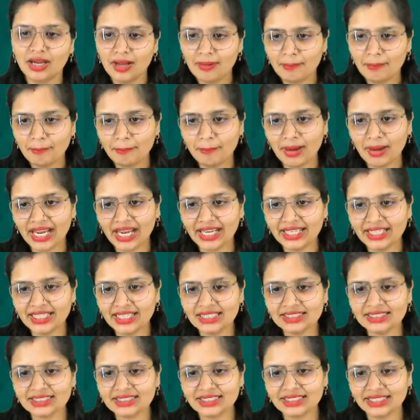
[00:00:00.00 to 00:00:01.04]

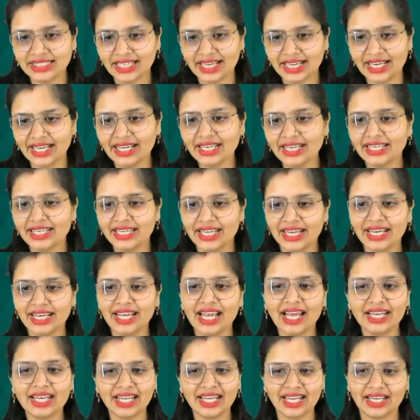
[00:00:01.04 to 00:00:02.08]
minus k
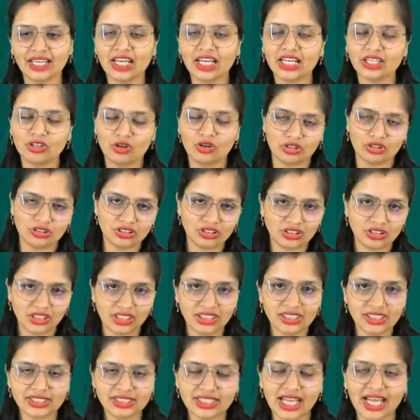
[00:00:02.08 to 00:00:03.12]
and n are
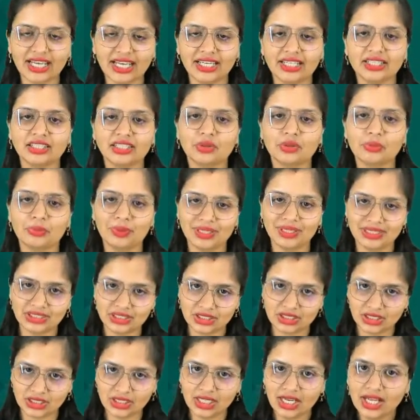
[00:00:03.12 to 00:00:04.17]
constants, and in the
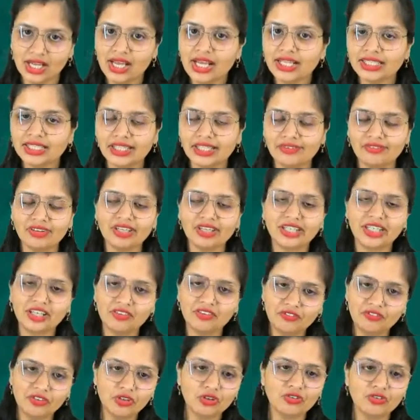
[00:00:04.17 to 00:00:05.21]
question they will
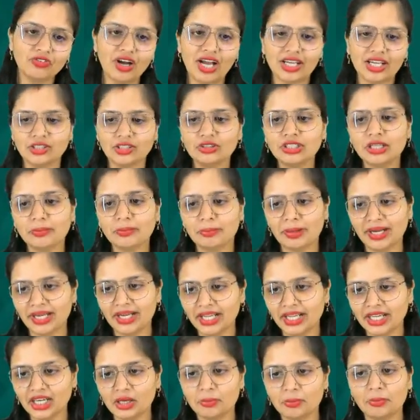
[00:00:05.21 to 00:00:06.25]
give you value
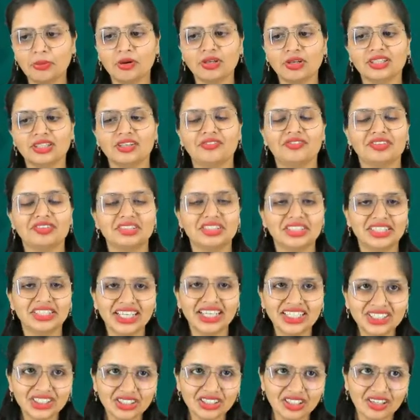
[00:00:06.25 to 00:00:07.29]
depending upon the
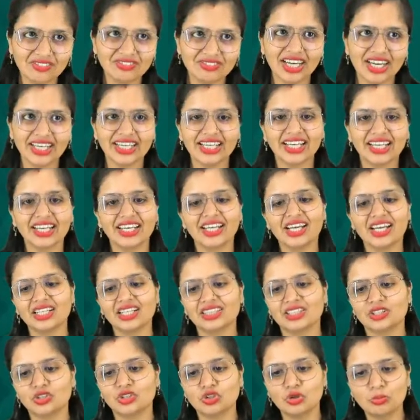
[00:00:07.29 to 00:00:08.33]
vegetation of that area,
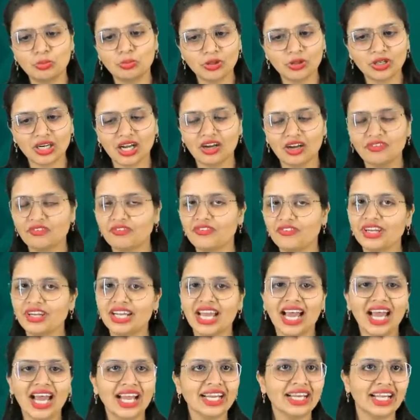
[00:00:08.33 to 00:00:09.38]
the topography
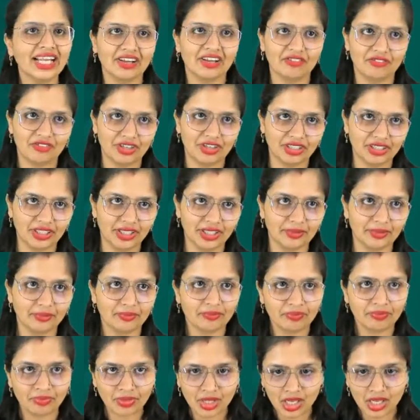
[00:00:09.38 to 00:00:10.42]
and everything.
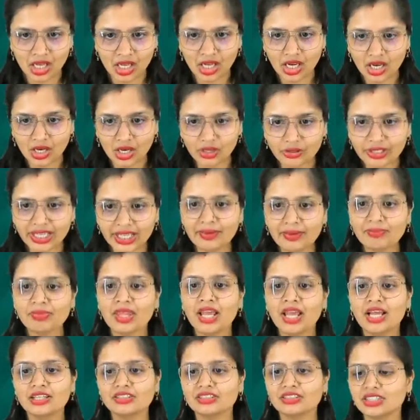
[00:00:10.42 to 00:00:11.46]
Okay,
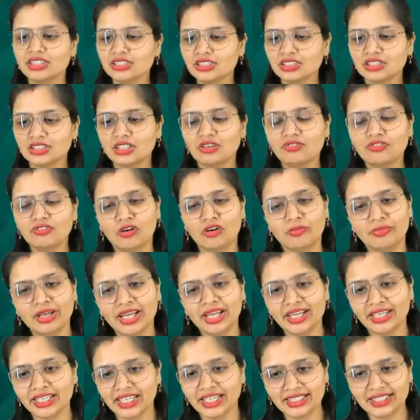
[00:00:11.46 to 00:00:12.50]
so this is the formula.
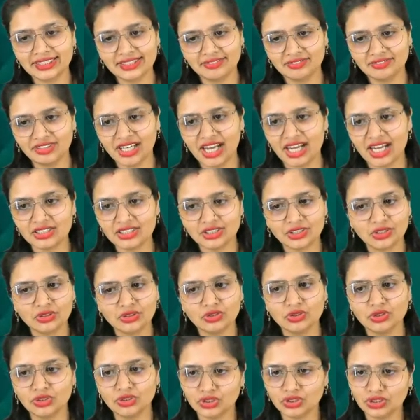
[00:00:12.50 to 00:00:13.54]
In case if they ask you,
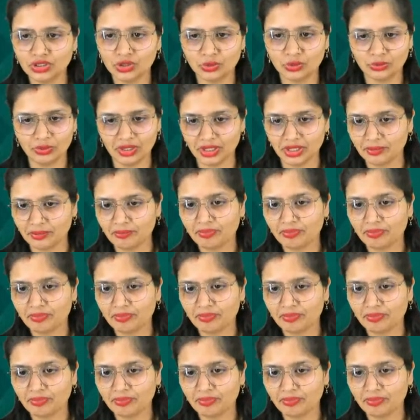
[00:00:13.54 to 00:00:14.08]
you should know it.